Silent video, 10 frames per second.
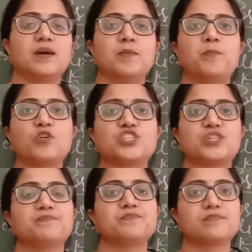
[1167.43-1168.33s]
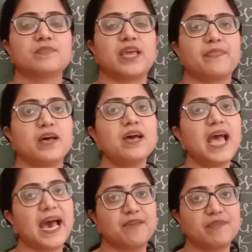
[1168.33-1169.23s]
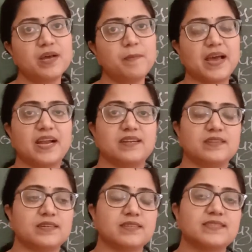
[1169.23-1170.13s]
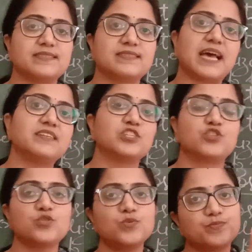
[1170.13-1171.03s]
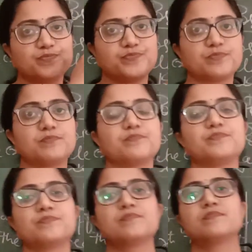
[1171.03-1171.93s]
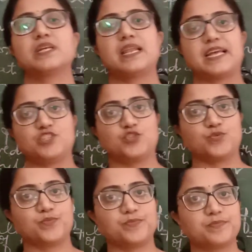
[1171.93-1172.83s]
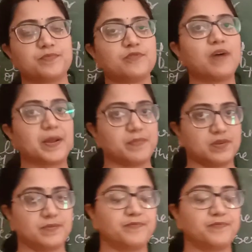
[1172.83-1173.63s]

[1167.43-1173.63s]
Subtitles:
put in the envelope and send it to the lencho farmer.